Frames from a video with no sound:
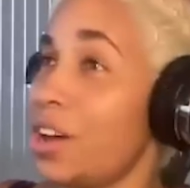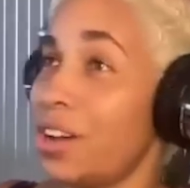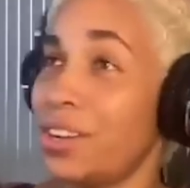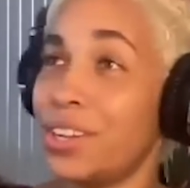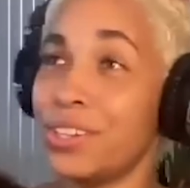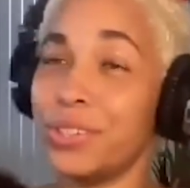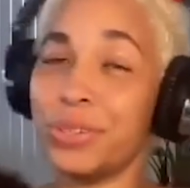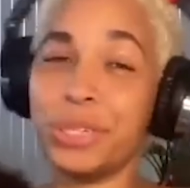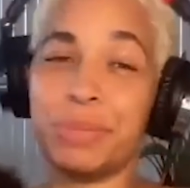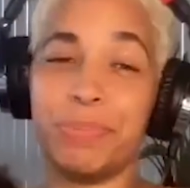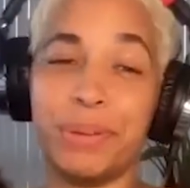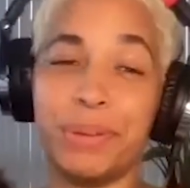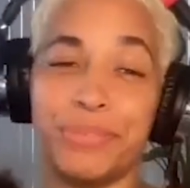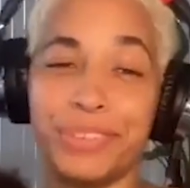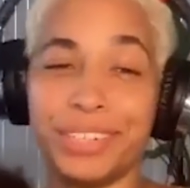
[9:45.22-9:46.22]
all you could do is
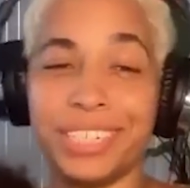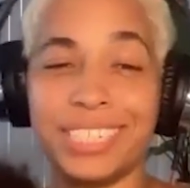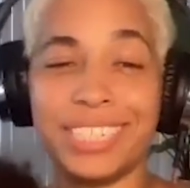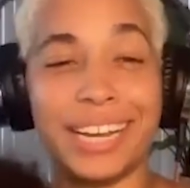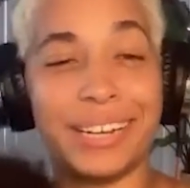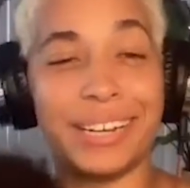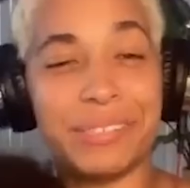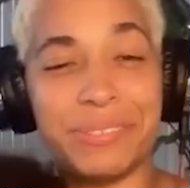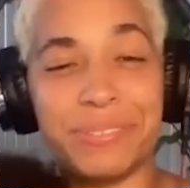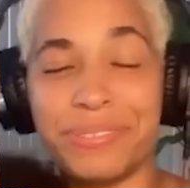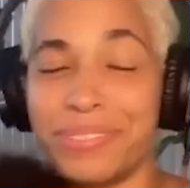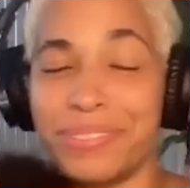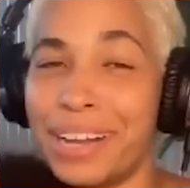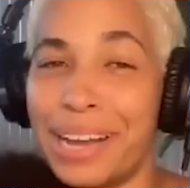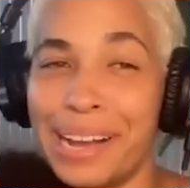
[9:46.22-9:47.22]
speak for yourself.
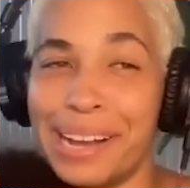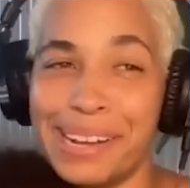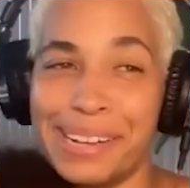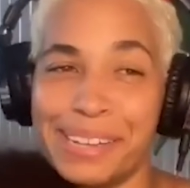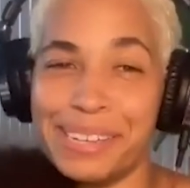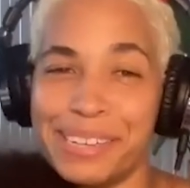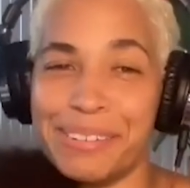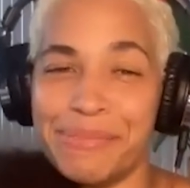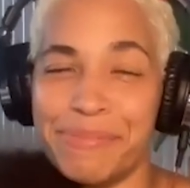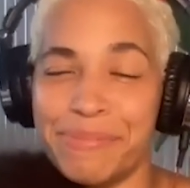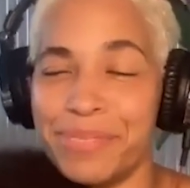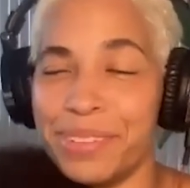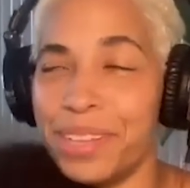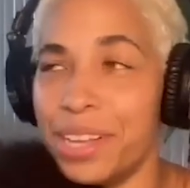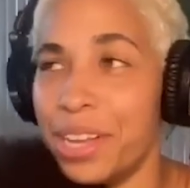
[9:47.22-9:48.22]

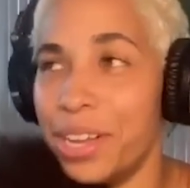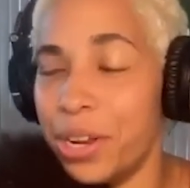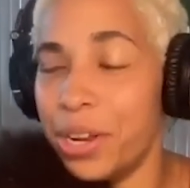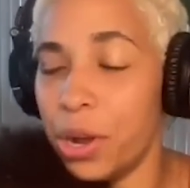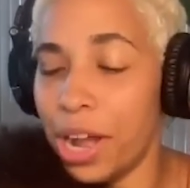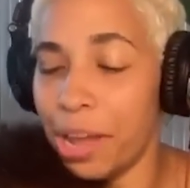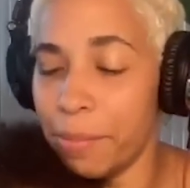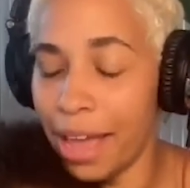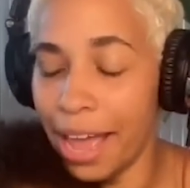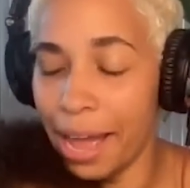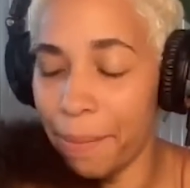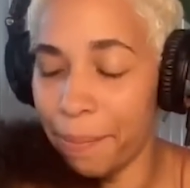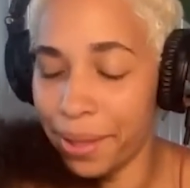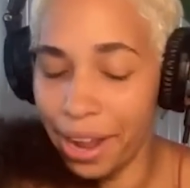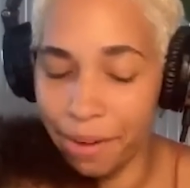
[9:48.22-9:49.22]
No, I'm
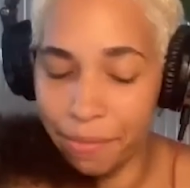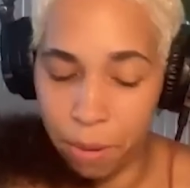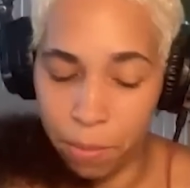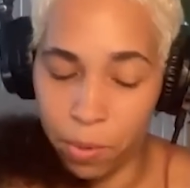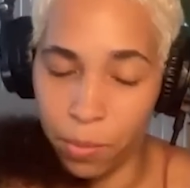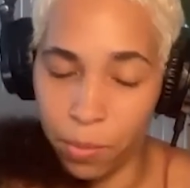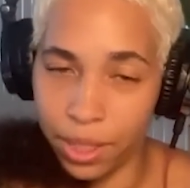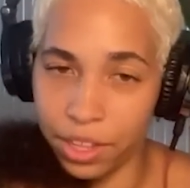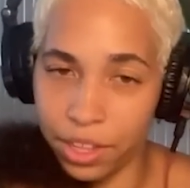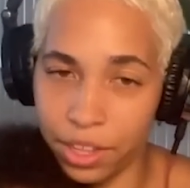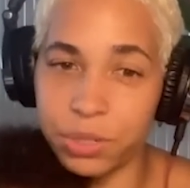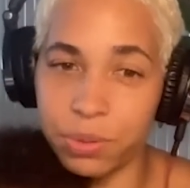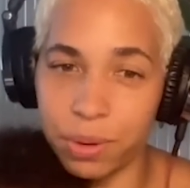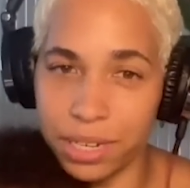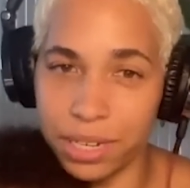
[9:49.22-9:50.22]
happy. I remember there
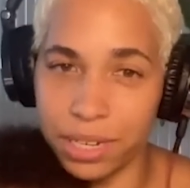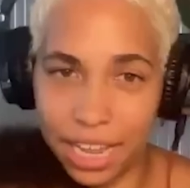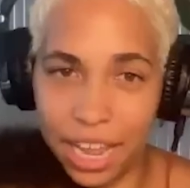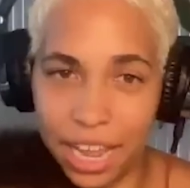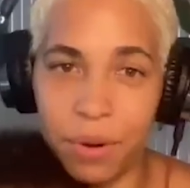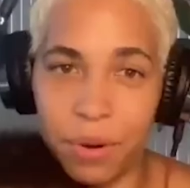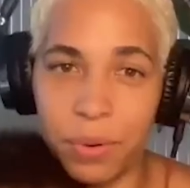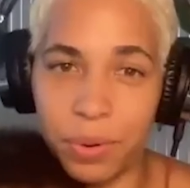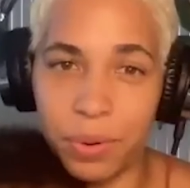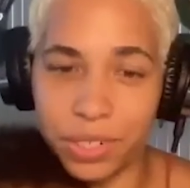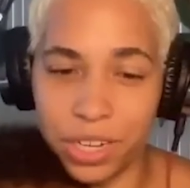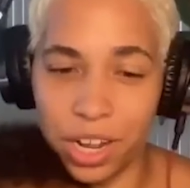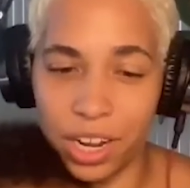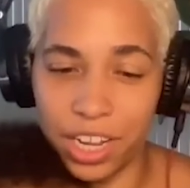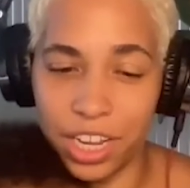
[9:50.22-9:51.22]
was one day where we were
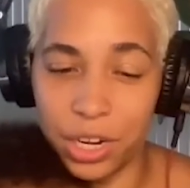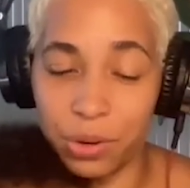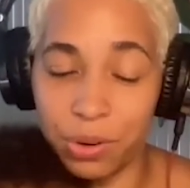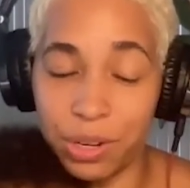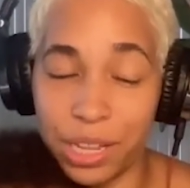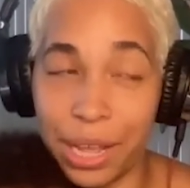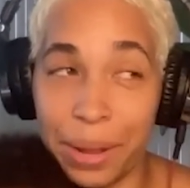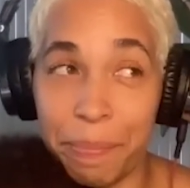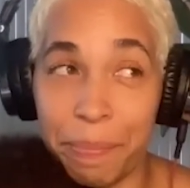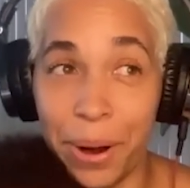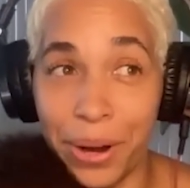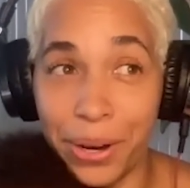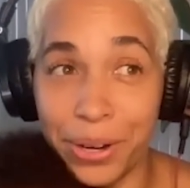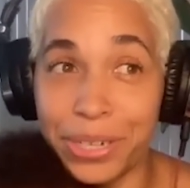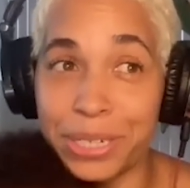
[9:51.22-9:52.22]
talking, you were like,
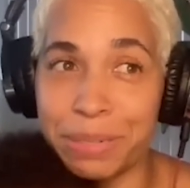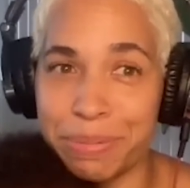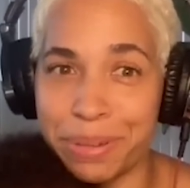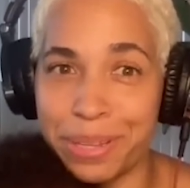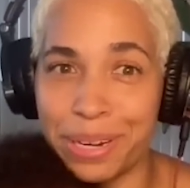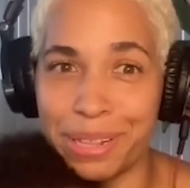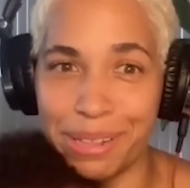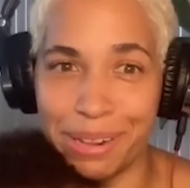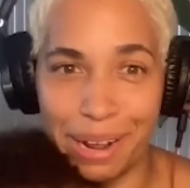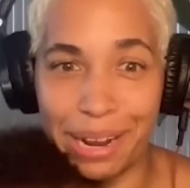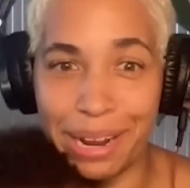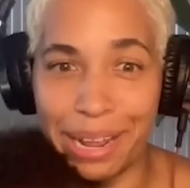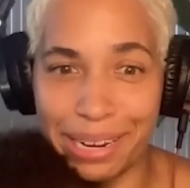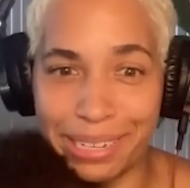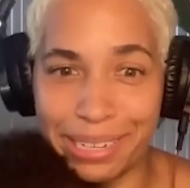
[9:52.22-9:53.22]
Parker's spending the
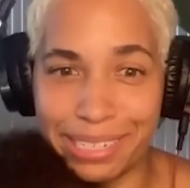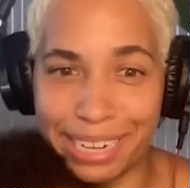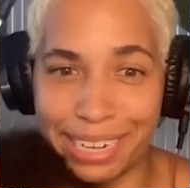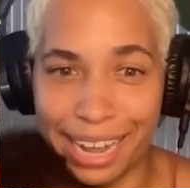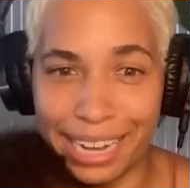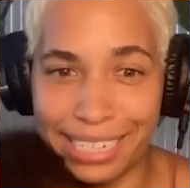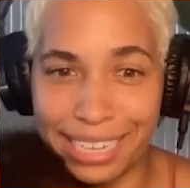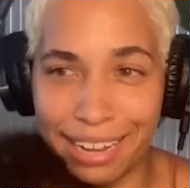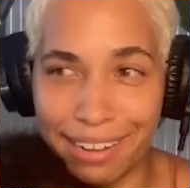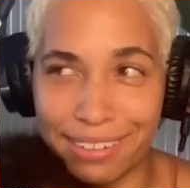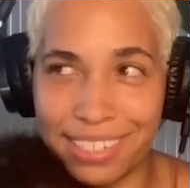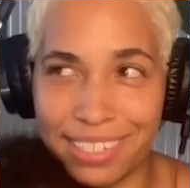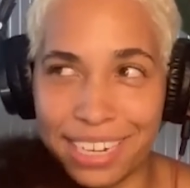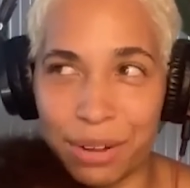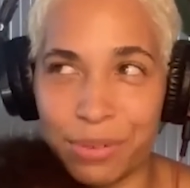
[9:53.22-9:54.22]
night at his dad's
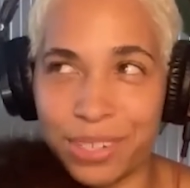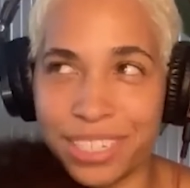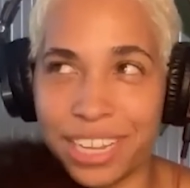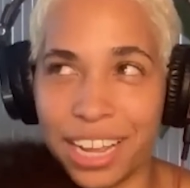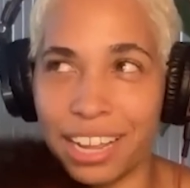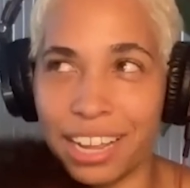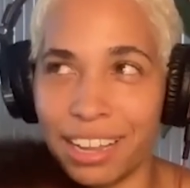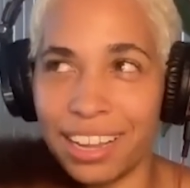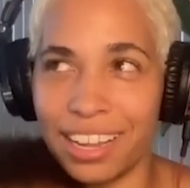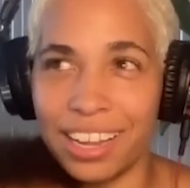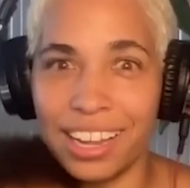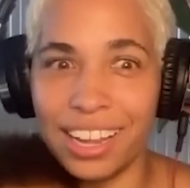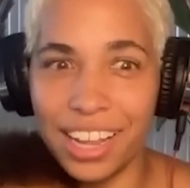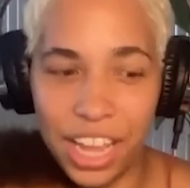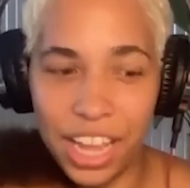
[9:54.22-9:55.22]
house. And I was like,
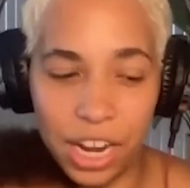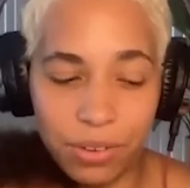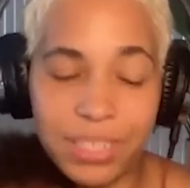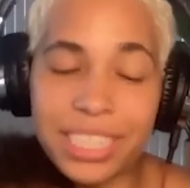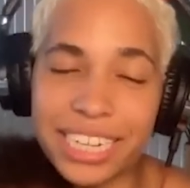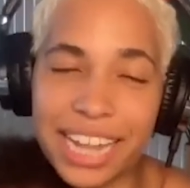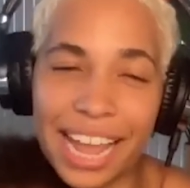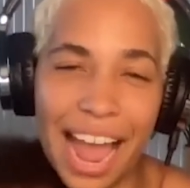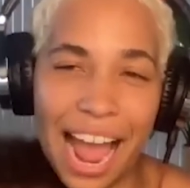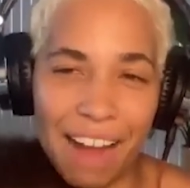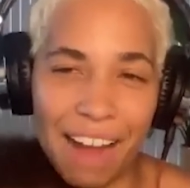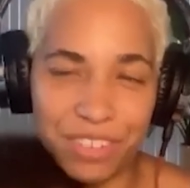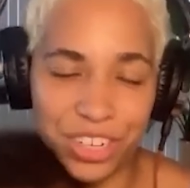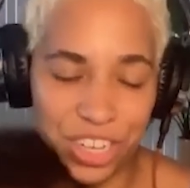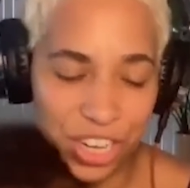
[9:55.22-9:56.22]
and it was the day
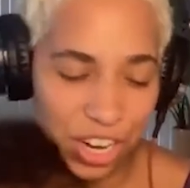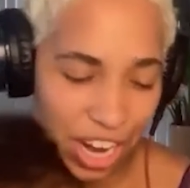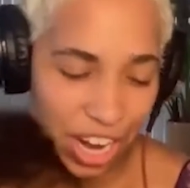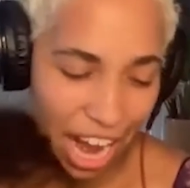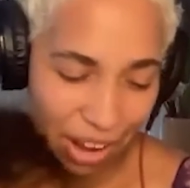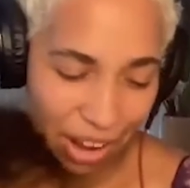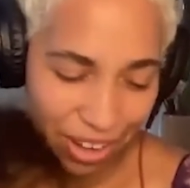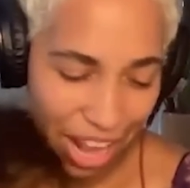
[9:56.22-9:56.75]
after, and